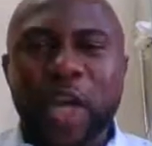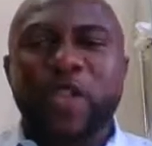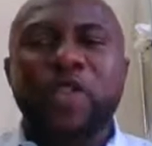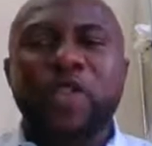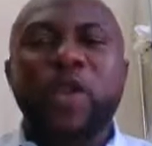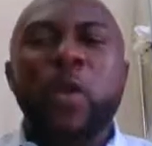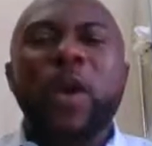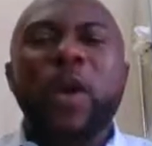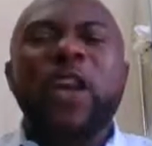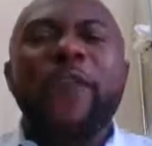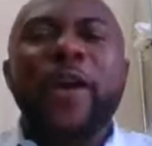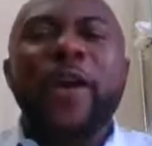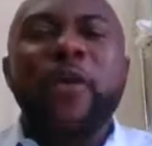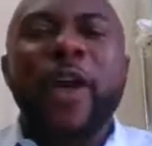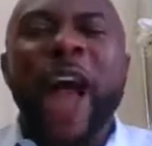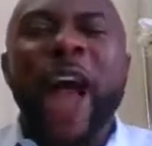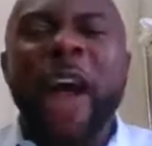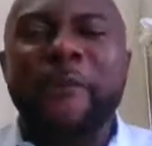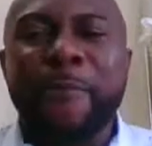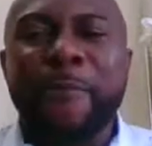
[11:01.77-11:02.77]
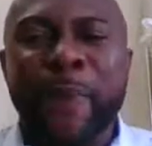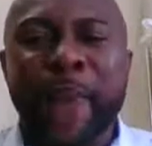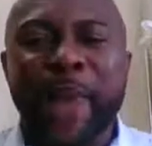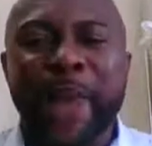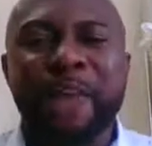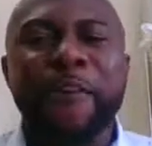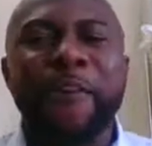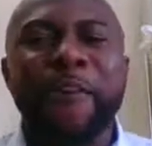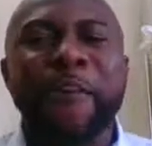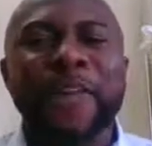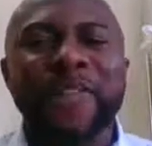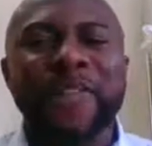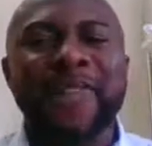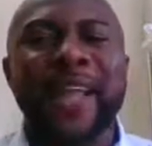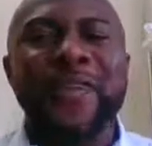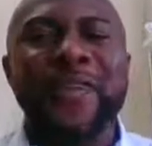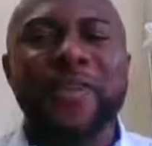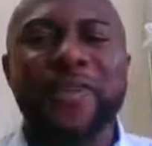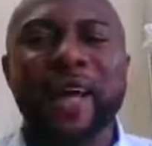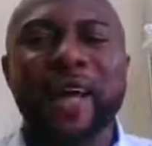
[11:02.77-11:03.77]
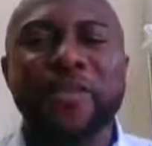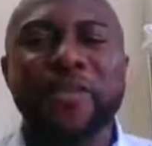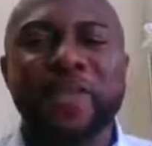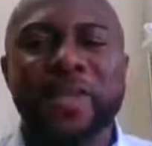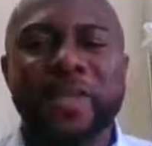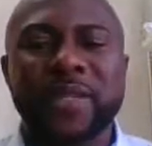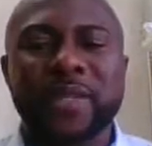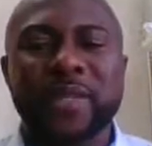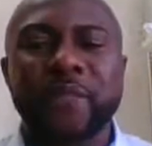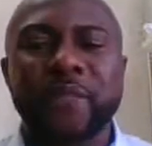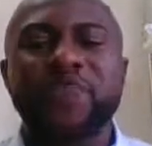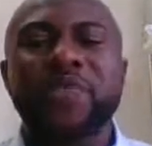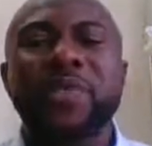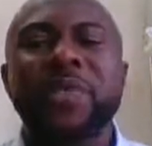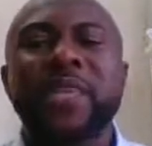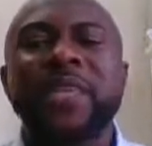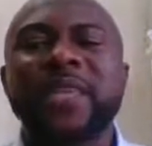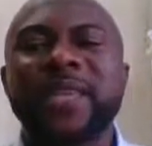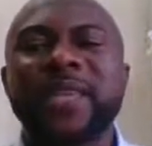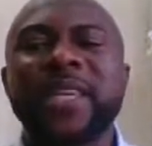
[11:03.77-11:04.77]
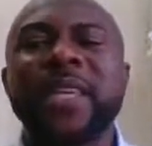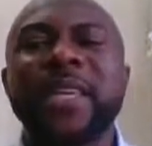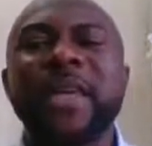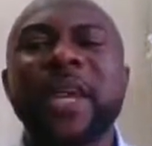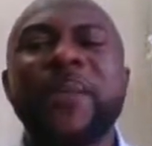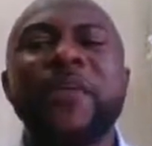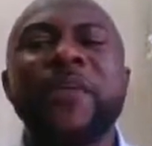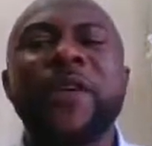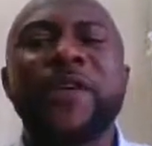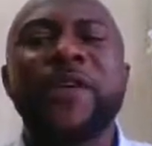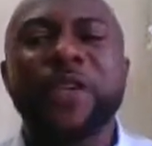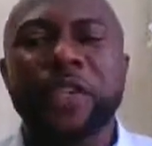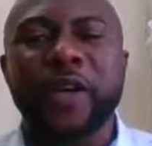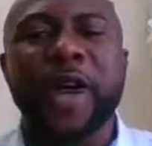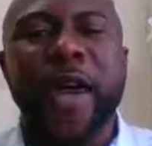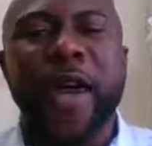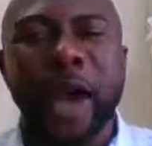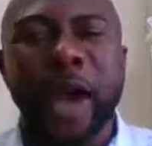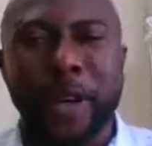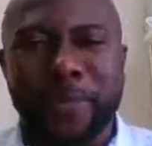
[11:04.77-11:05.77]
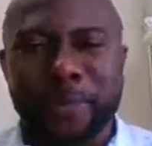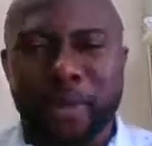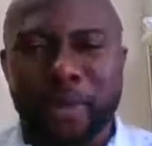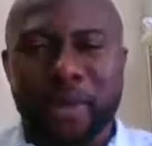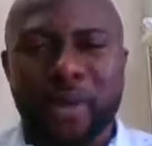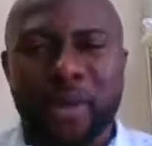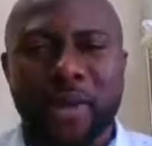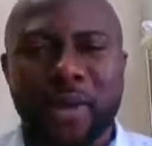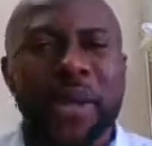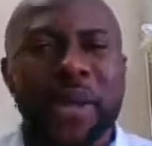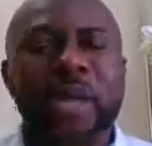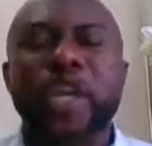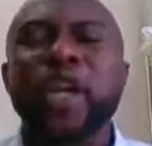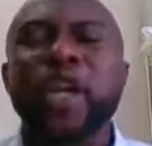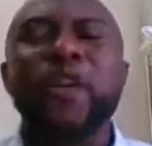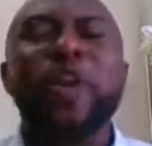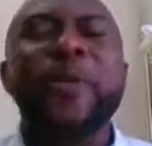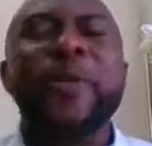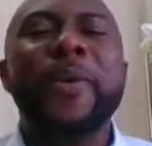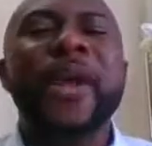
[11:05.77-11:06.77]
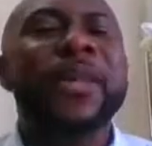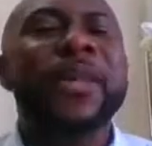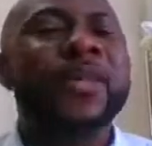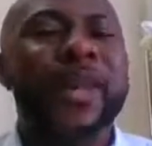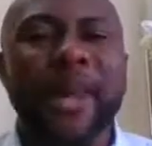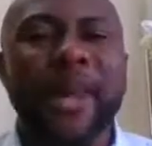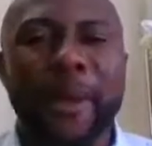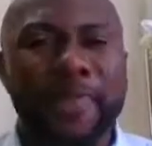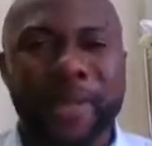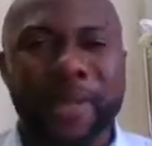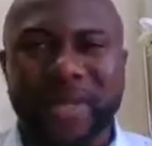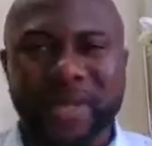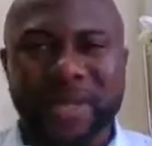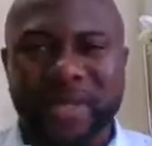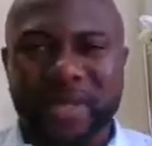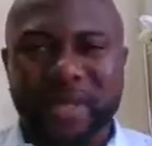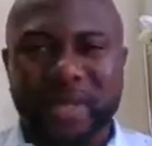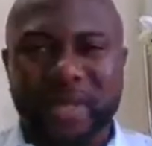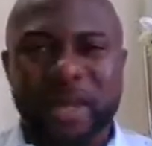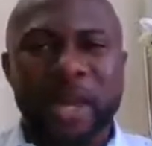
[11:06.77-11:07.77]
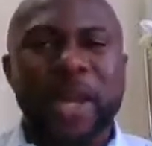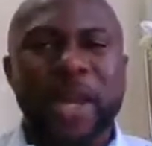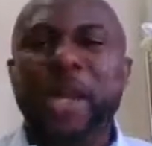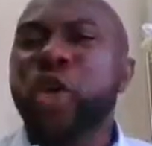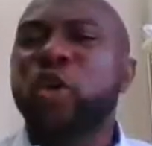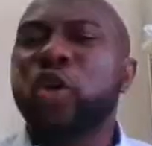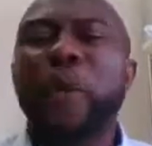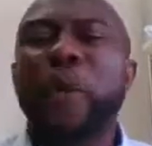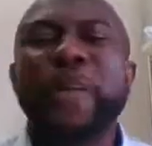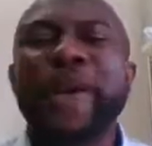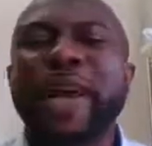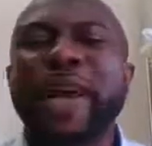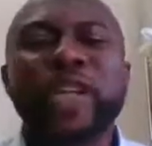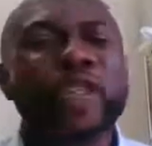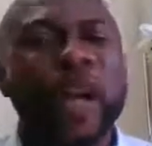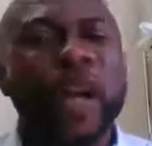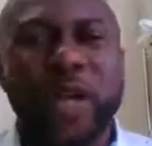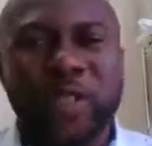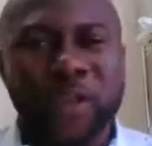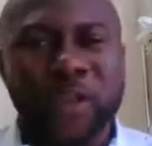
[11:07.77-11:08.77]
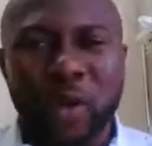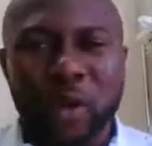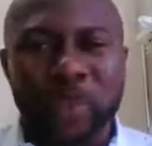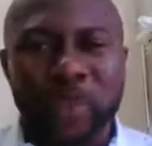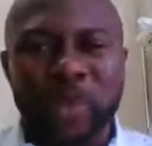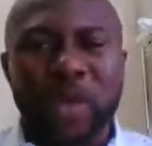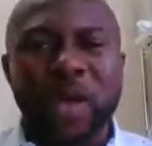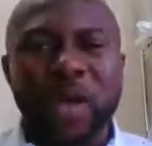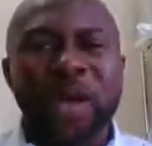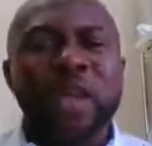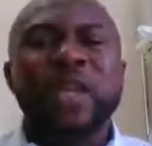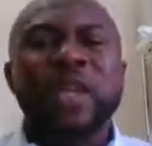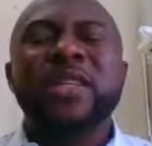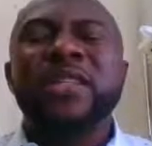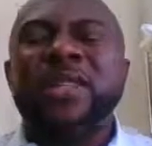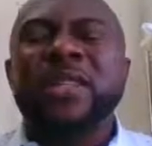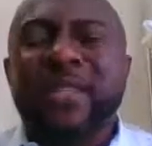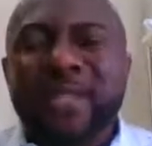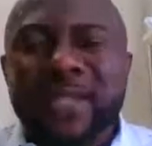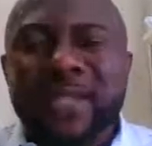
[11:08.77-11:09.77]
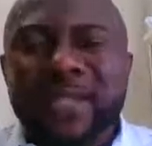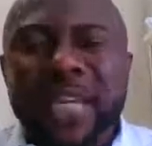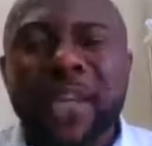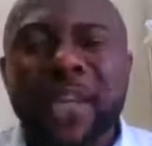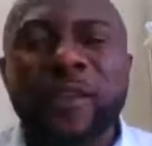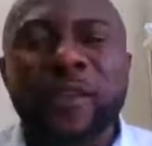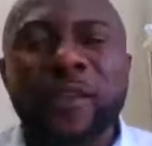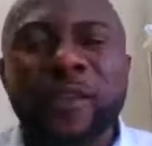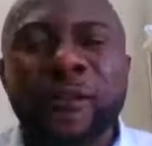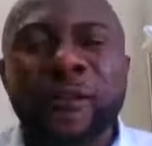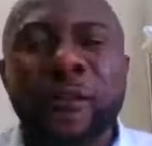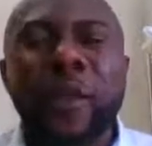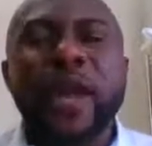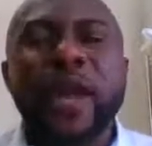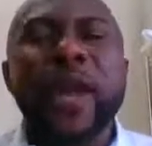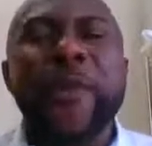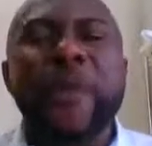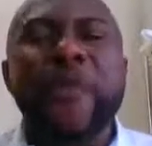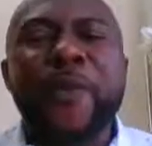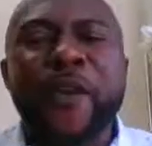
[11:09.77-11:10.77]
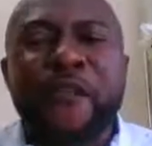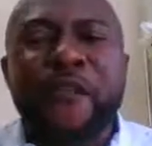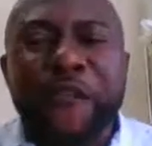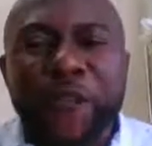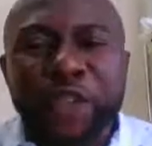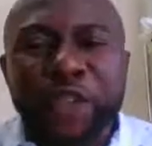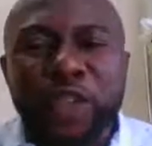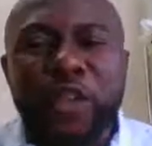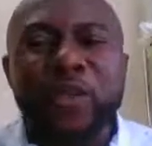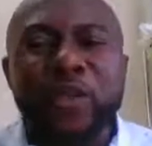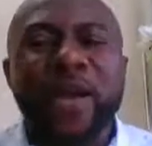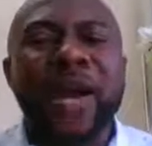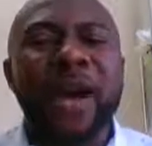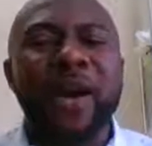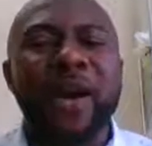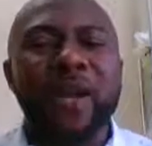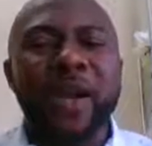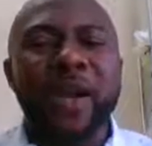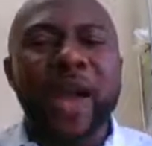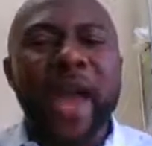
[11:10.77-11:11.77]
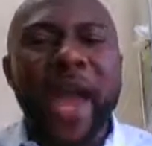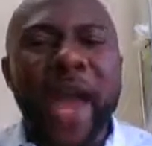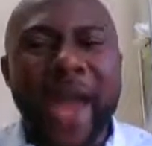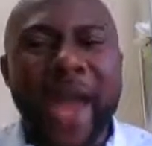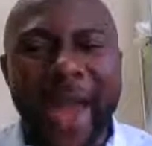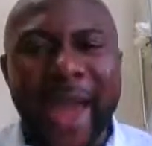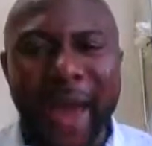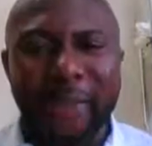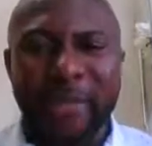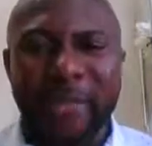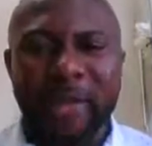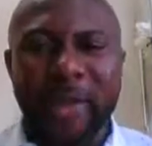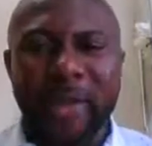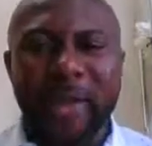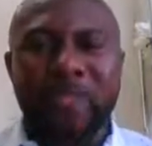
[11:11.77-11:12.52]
So whenever you have pain, the first thing I'll tell you is seek a professional help. It could be a therapist, it could be a doctor. Seek for a professional help